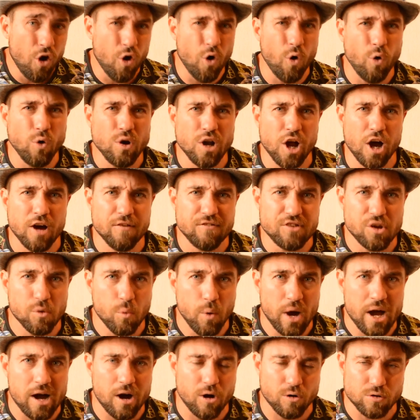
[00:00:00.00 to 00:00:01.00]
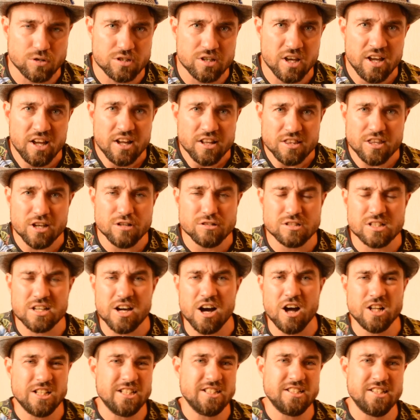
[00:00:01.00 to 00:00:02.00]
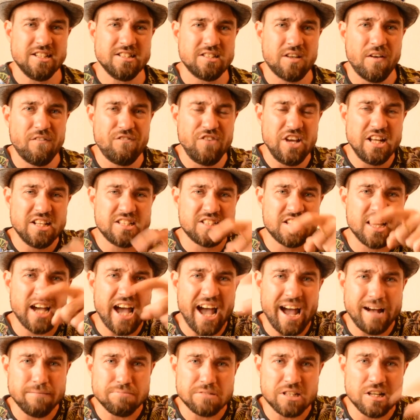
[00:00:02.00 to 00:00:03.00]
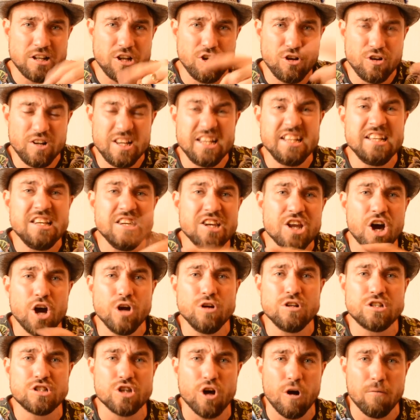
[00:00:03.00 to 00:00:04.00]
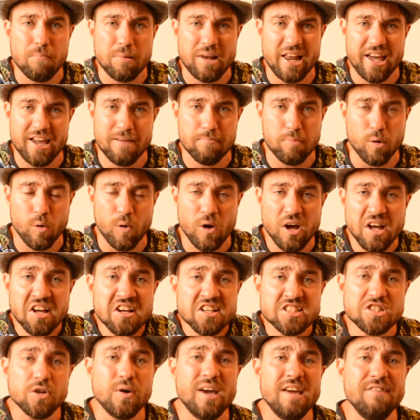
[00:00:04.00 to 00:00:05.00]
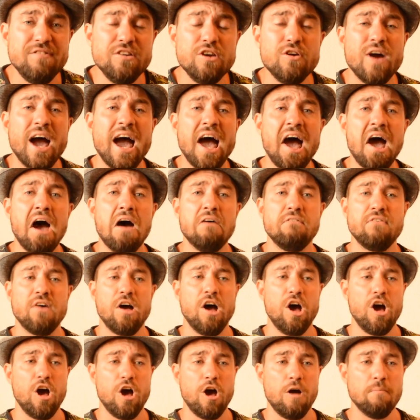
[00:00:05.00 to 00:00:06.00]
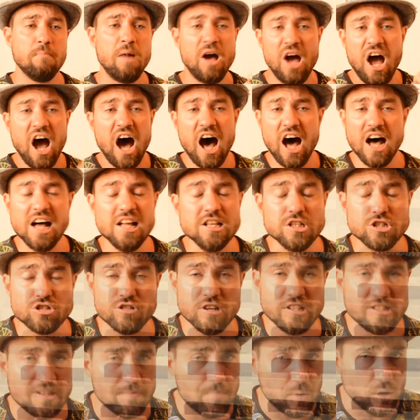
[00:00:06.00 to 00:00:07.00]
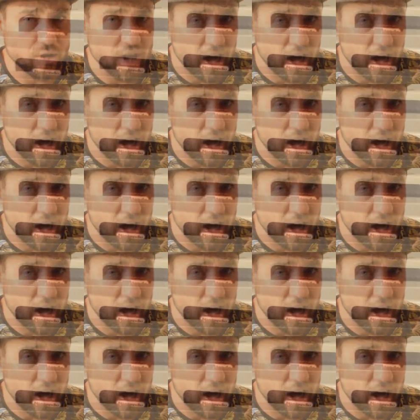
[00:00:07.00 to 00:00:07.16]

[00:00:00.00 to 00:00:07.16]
all over the world. Those cartridges feature absolutely no top label. So if you have um, hundreds upon